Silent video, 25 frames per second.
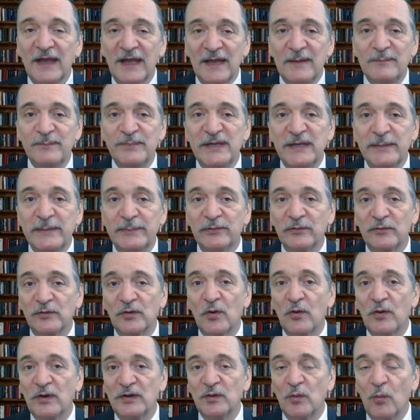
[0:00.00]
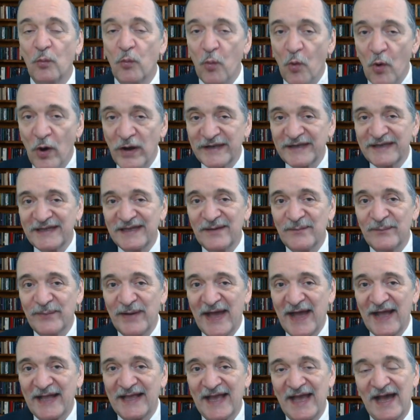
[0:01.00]
and people are going to want to get
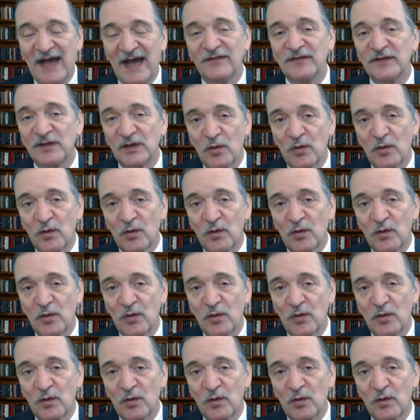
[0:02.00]
back out.